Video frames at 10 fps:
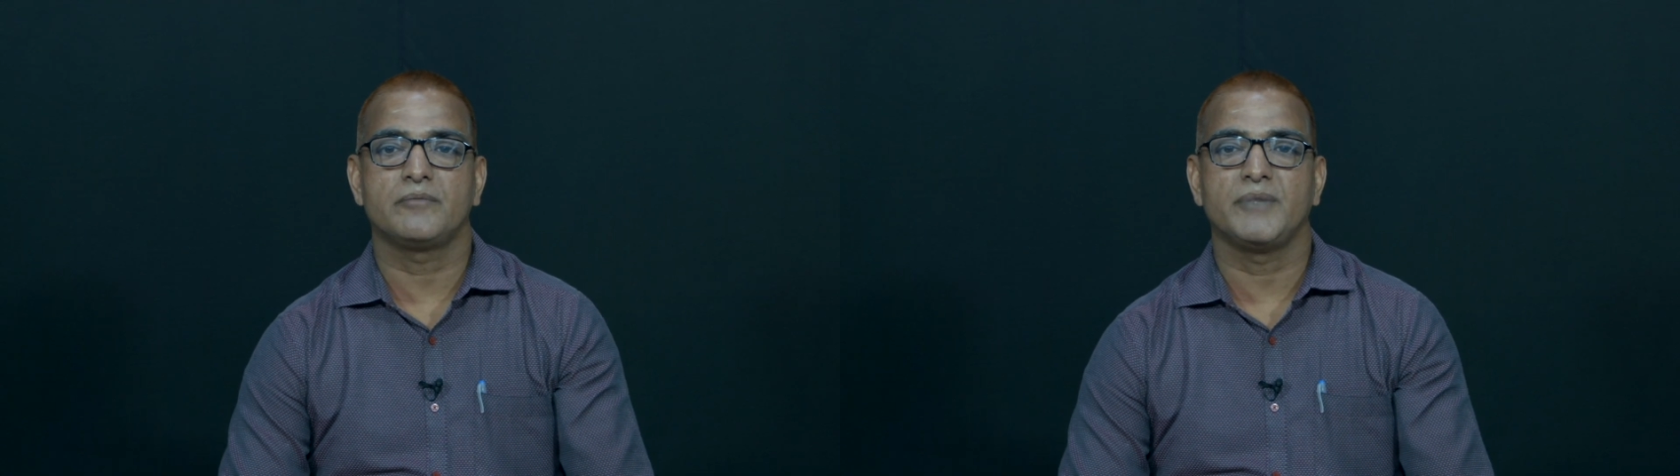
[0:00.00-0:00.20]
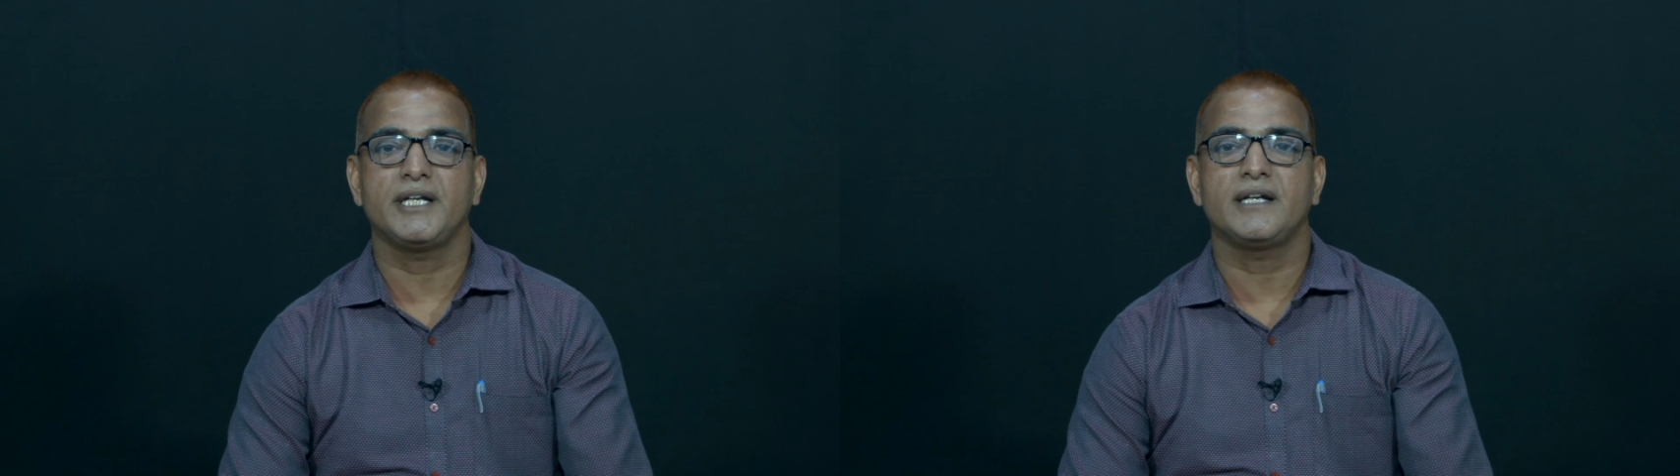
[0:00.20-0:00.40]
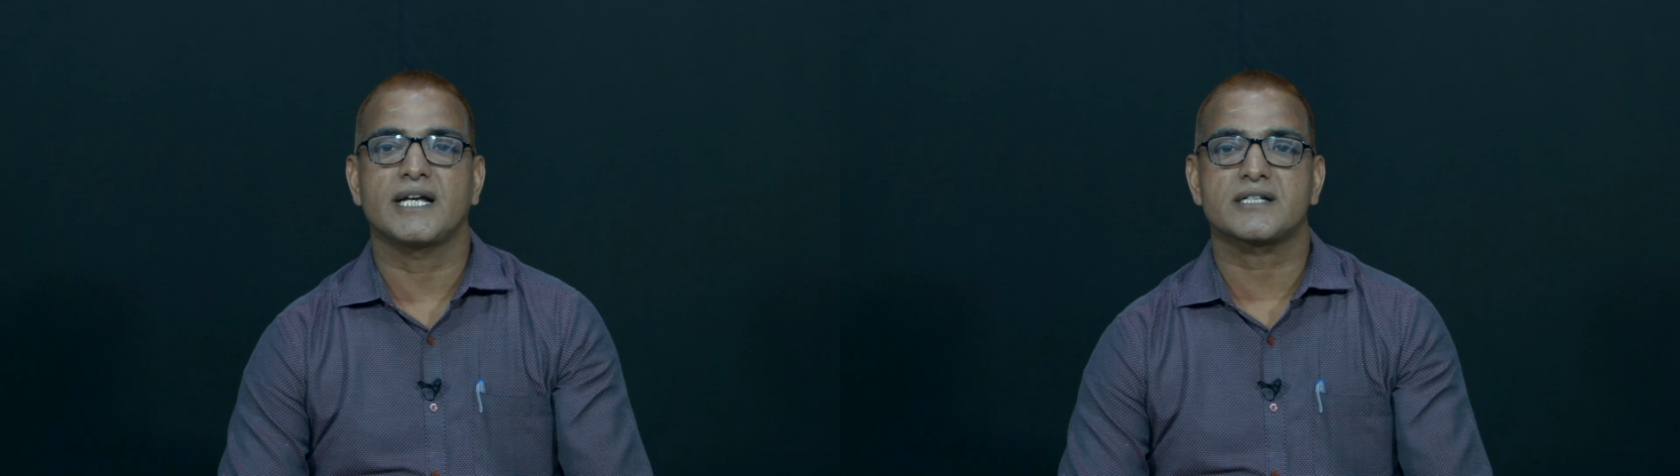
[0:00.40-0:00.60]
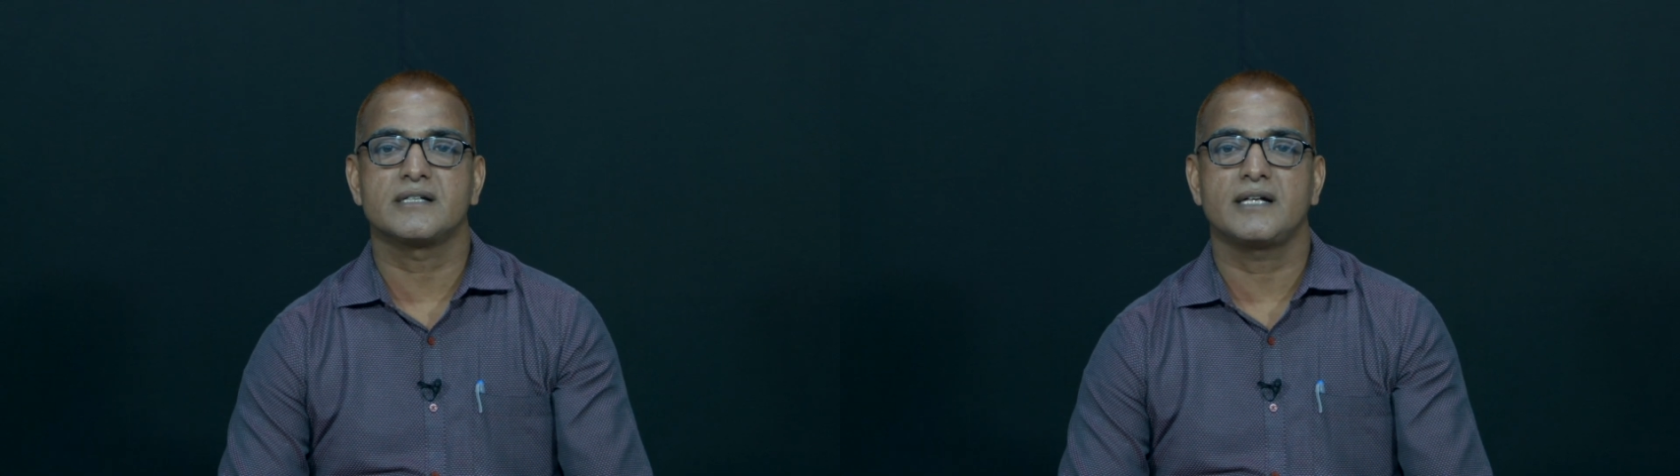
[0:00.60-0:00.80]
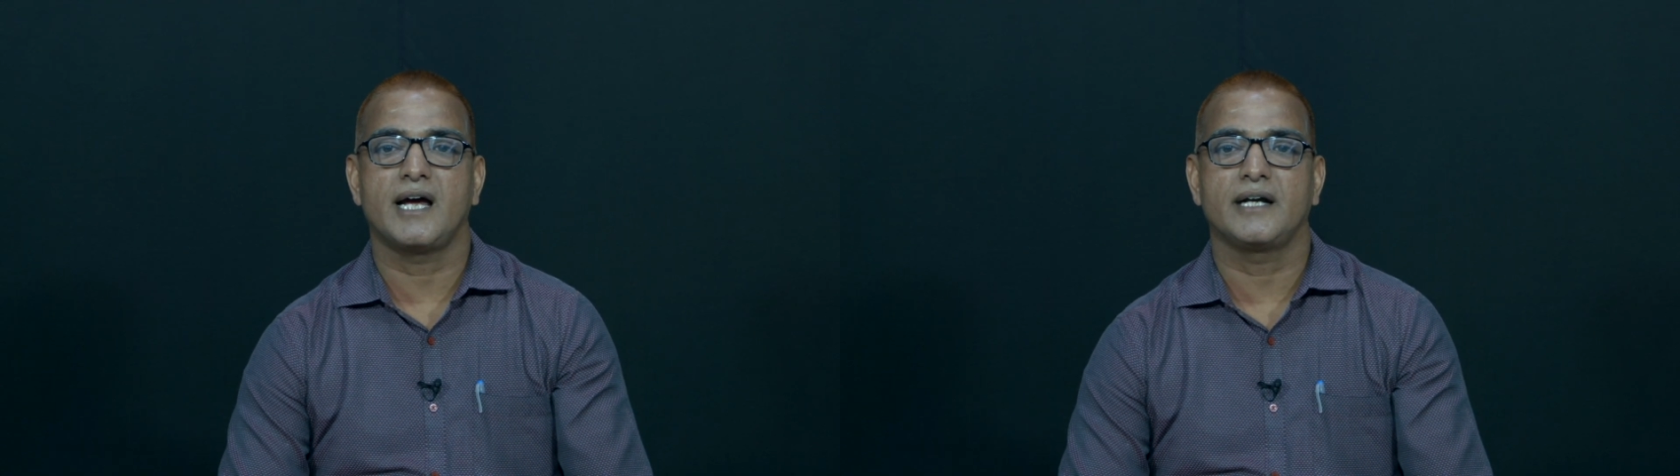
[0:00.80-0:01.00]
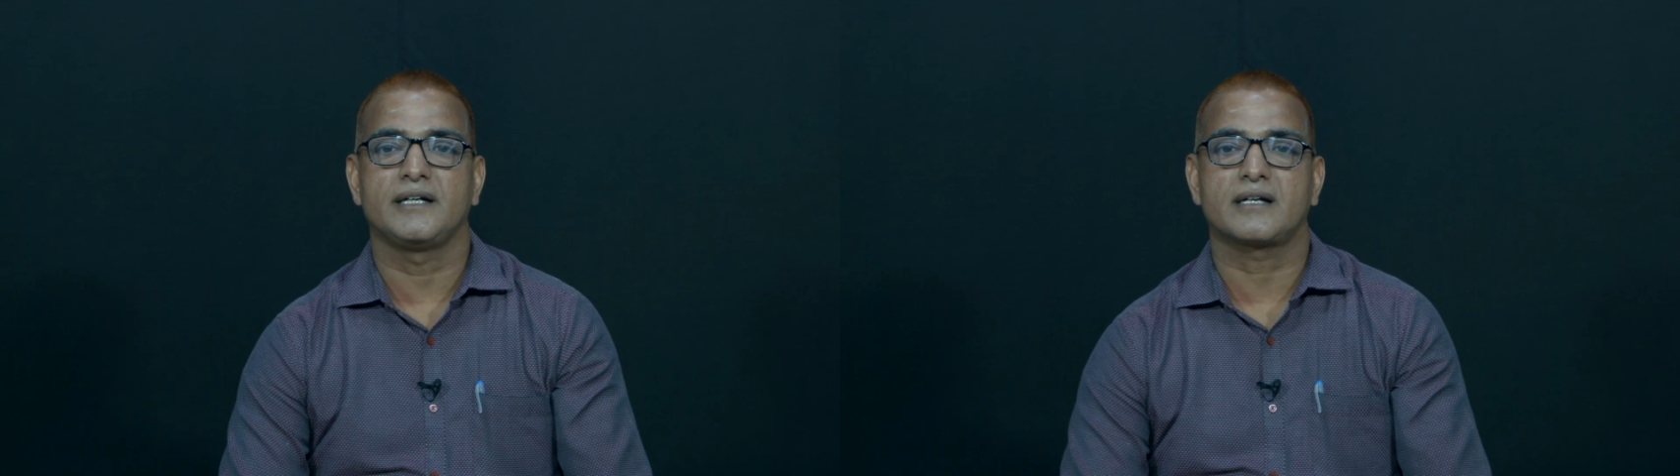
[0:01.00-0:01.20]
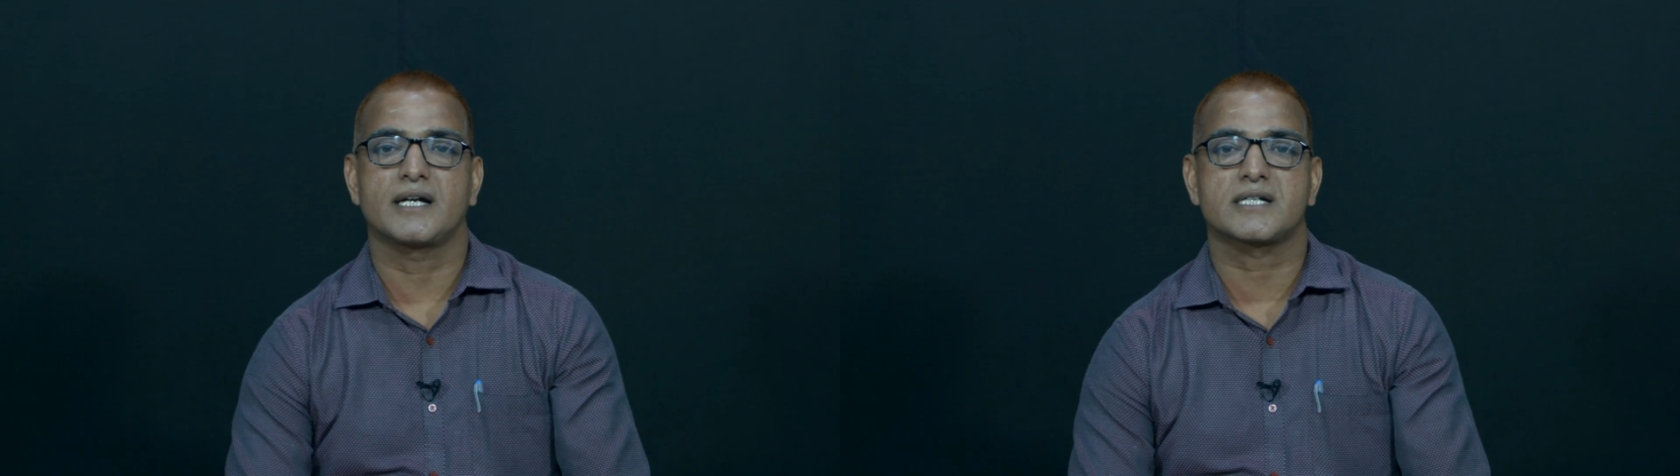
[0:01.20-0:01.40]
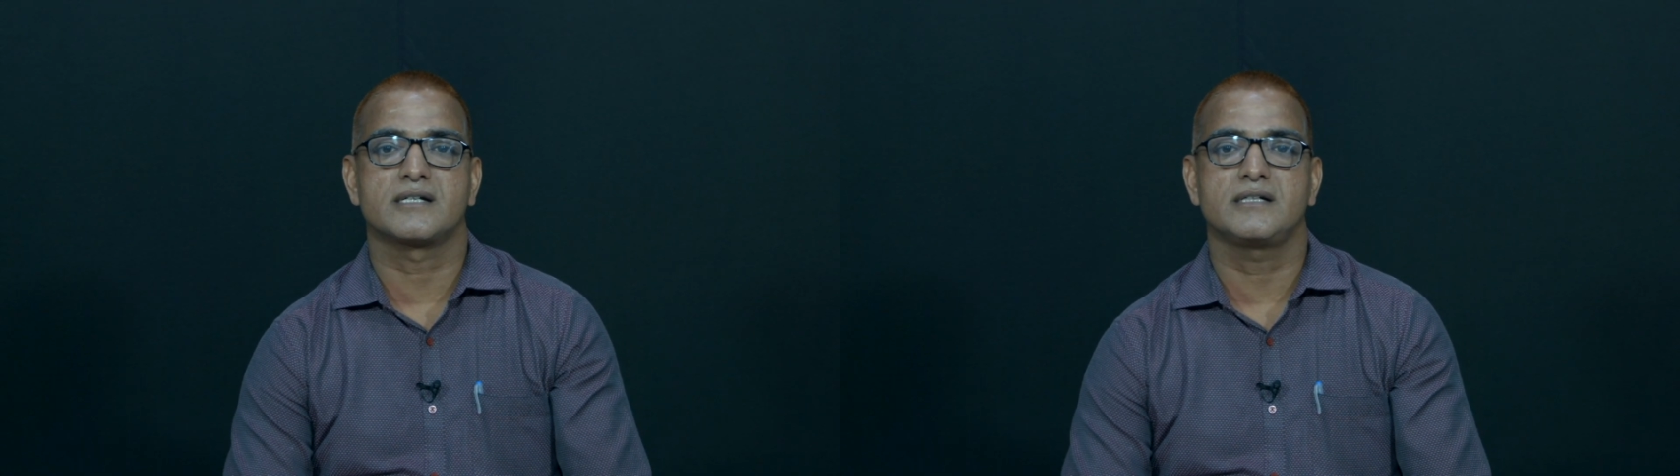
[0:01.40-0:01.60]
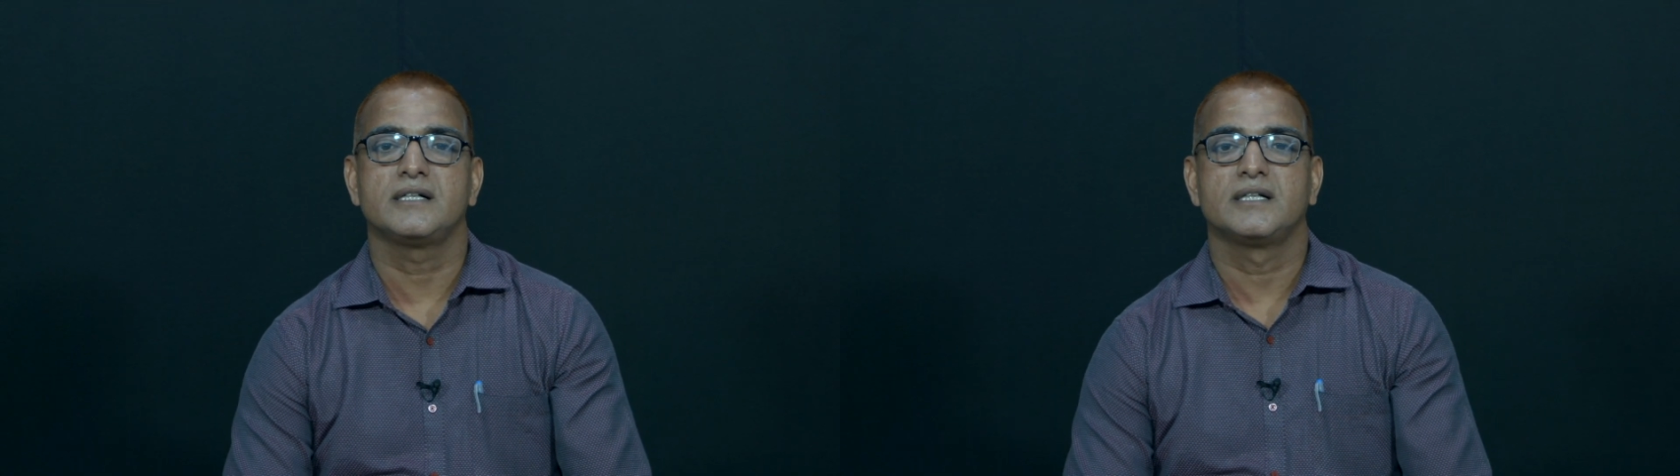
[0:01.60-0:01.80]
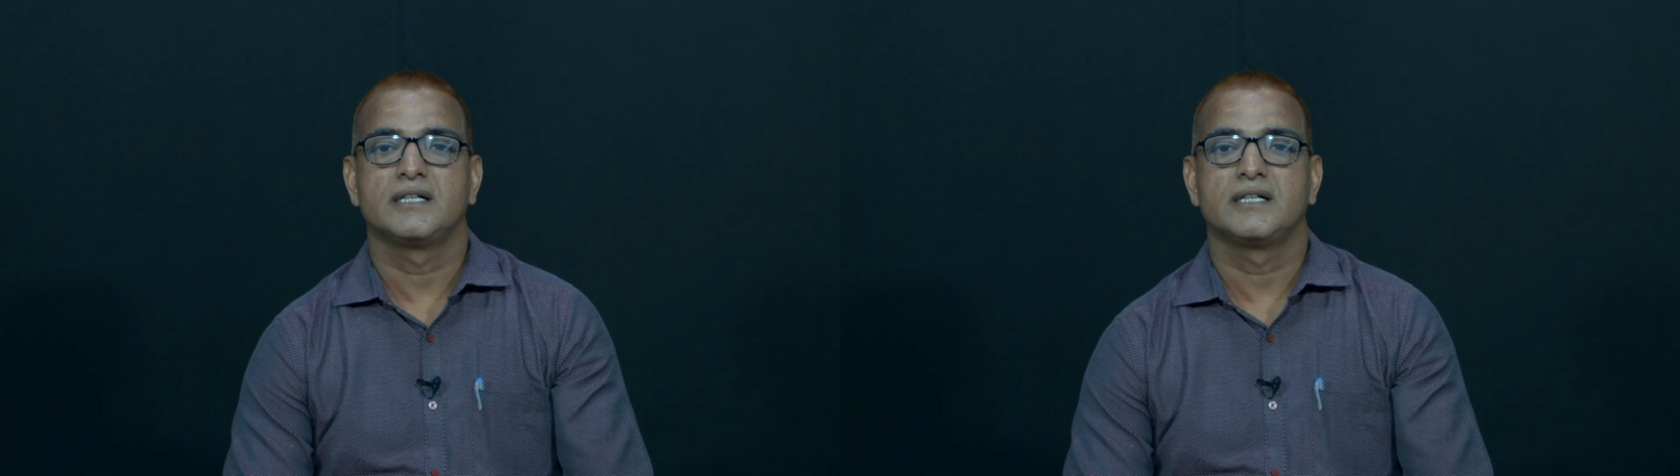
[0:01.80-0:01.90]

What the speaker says: many national and international